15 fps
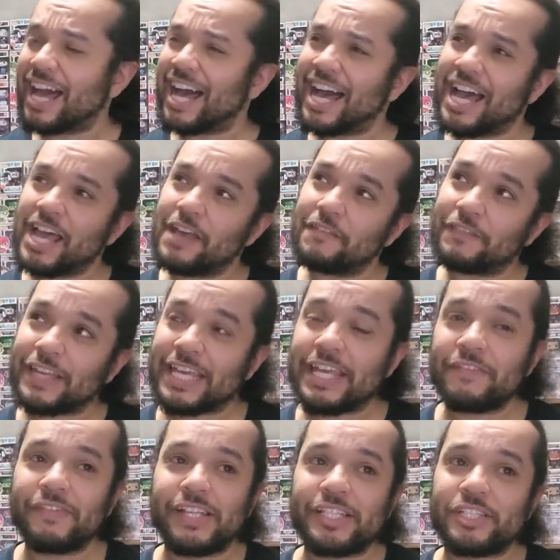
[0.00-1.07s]
I've
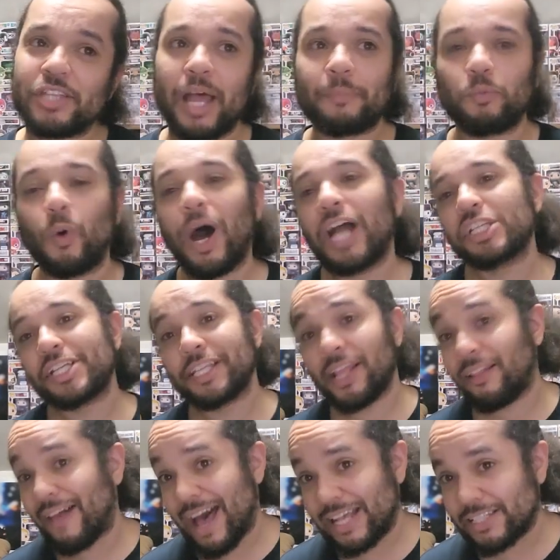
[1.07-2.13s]
even stopped watching
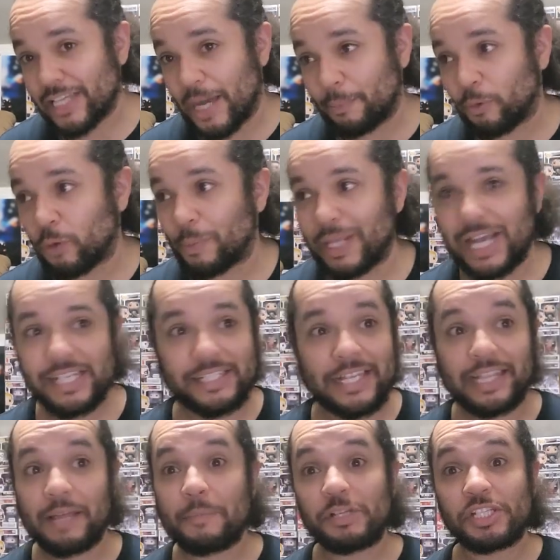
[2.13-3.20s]
the last couple, but I
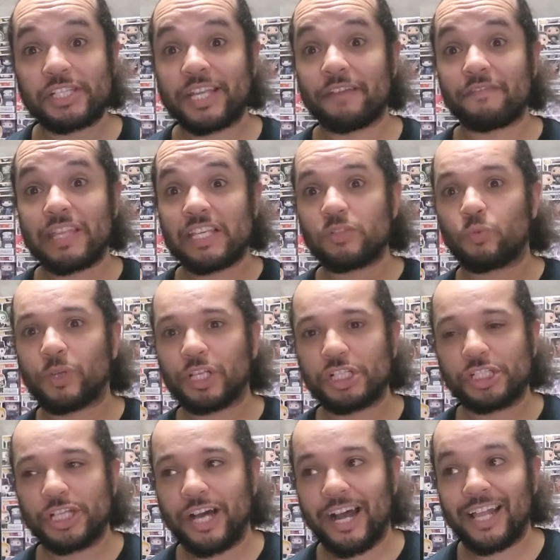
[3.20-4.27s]
said, let me just give this one a
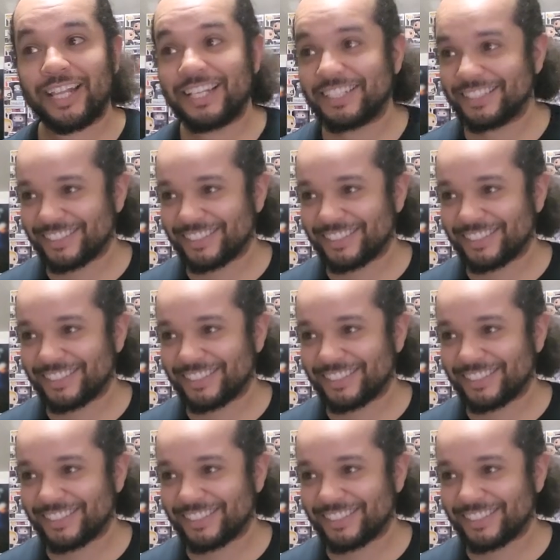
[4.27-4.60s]
shot.